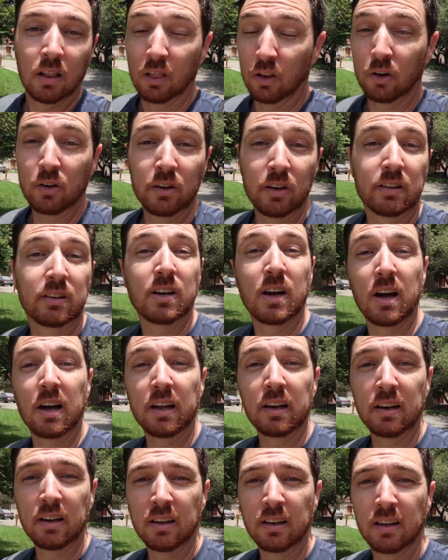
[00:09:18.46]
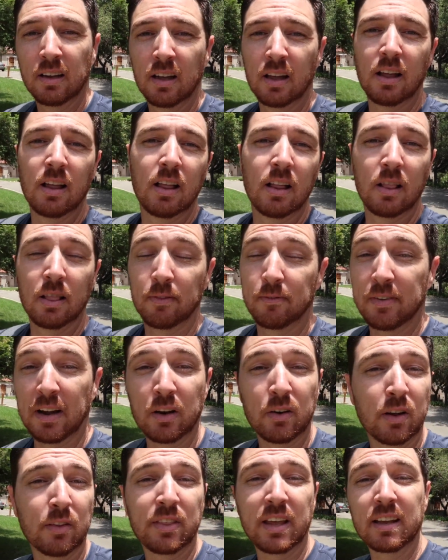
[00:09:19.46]
Learned a ton.
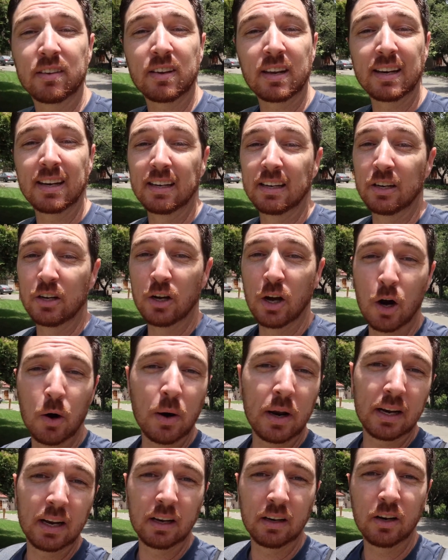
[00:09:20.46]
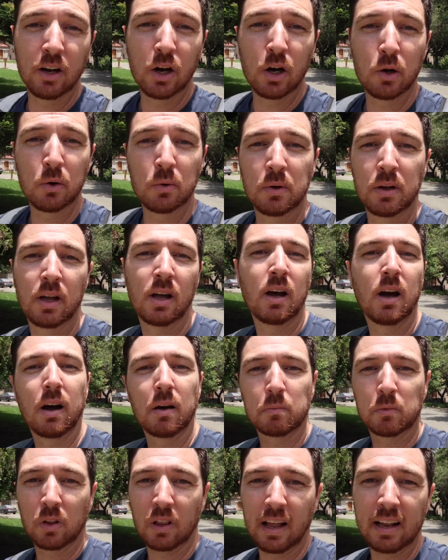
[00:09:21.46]
Found out things I didn't know.
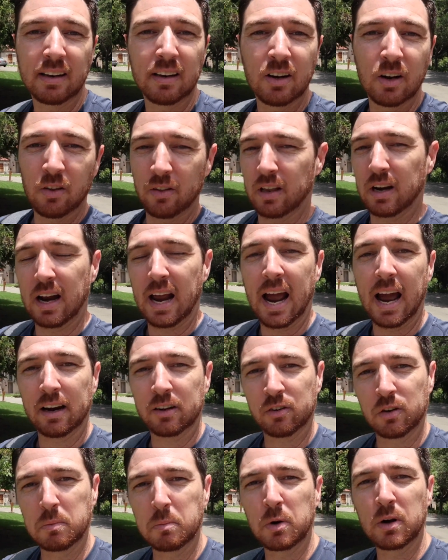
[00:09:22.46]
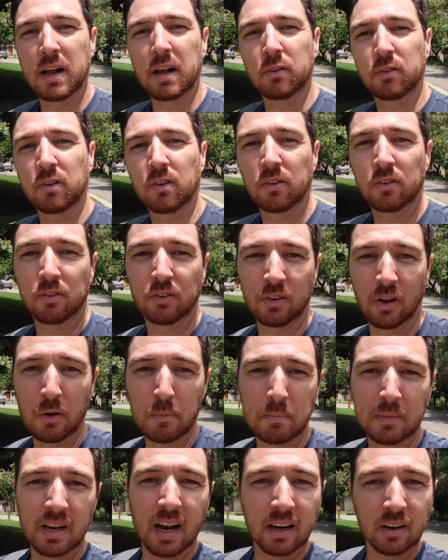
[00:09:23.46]
Glad to know that I actually pronounced
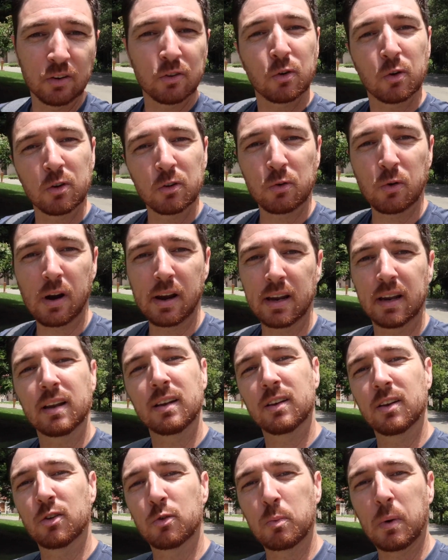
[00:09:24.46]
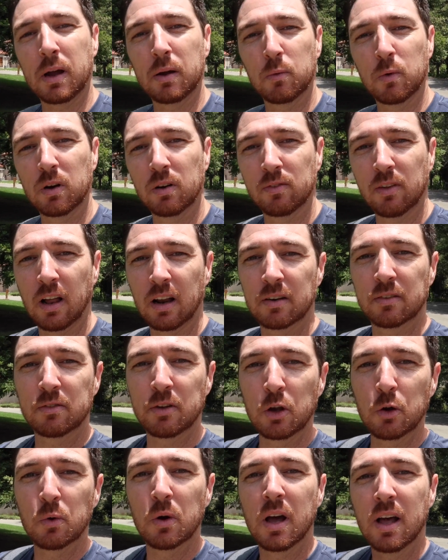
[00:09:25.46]
some dinosaurs right, despite what a lot
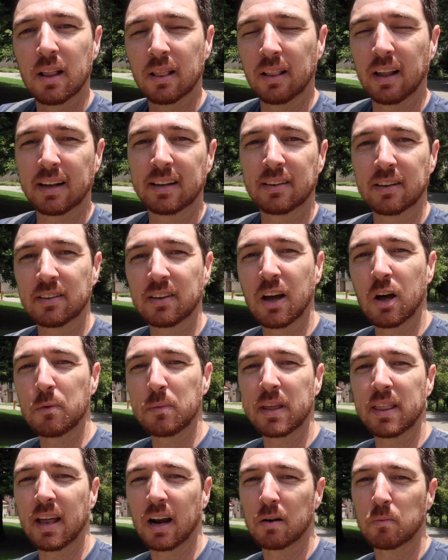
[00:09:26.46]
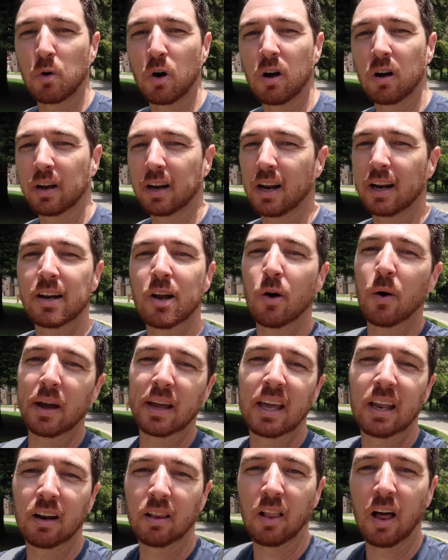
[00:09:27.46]
of you like to tell me that I'm wrong. And I know
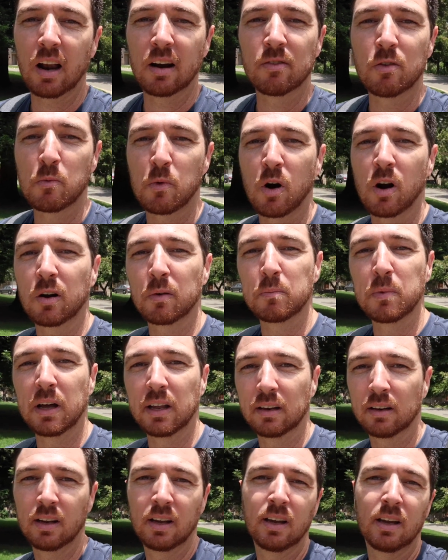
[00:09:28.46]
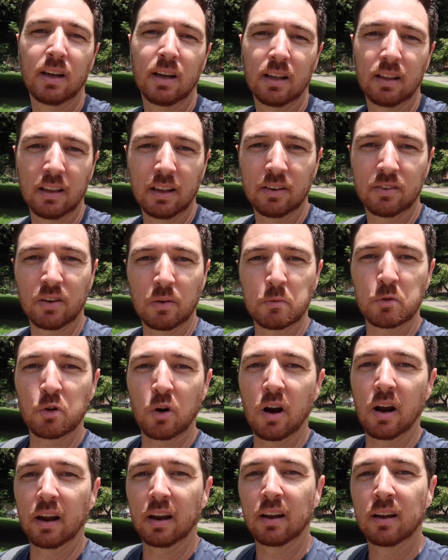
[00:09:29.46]
I get a lot of them wrong, but at least I'm
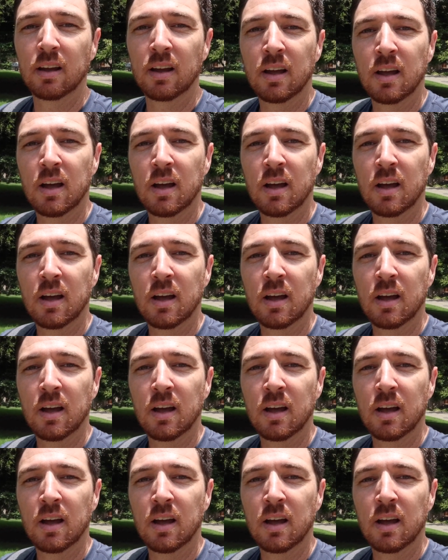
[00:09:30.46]
trying.